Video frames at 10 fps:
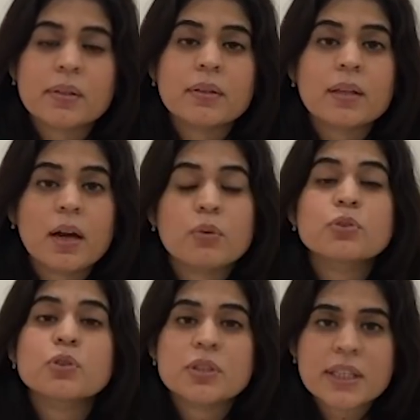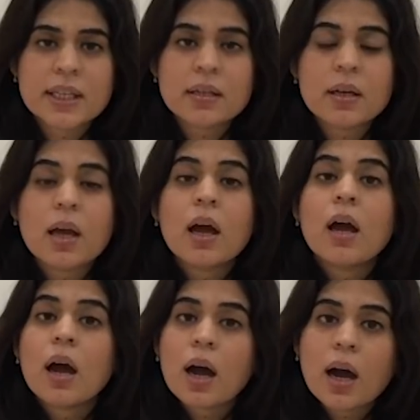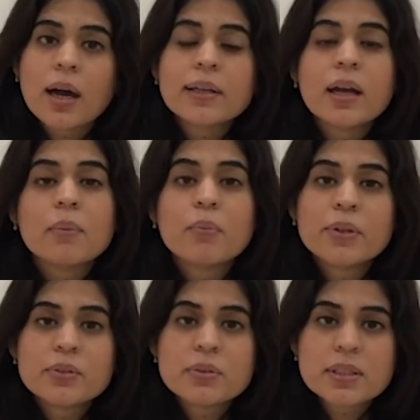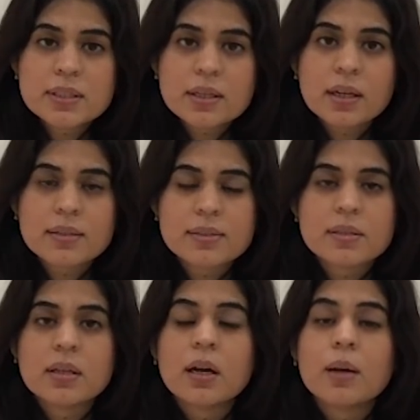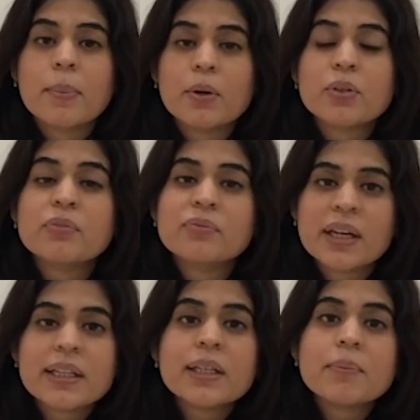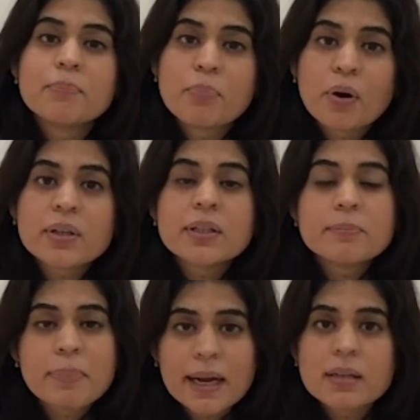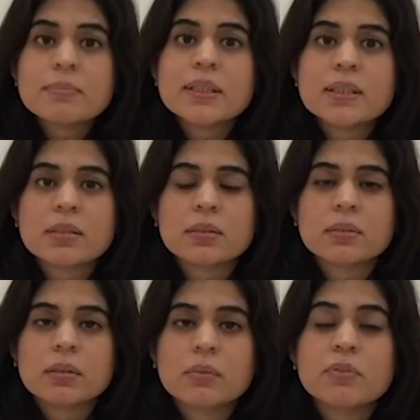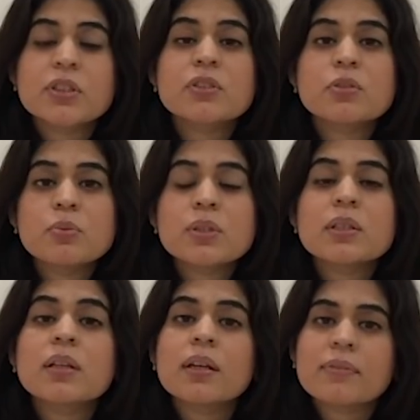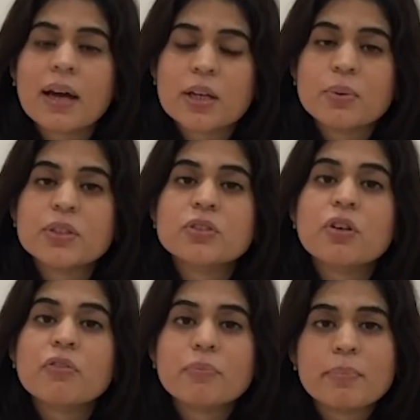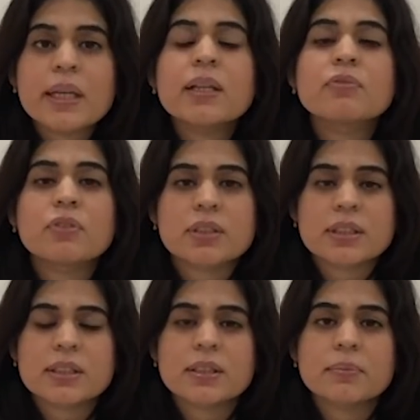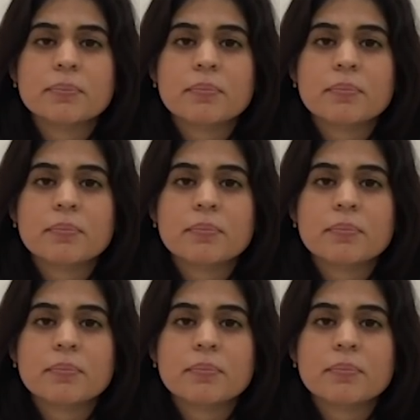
Now today, I am going to discuss about a very important parameter which is used in the evaluation of male infertility,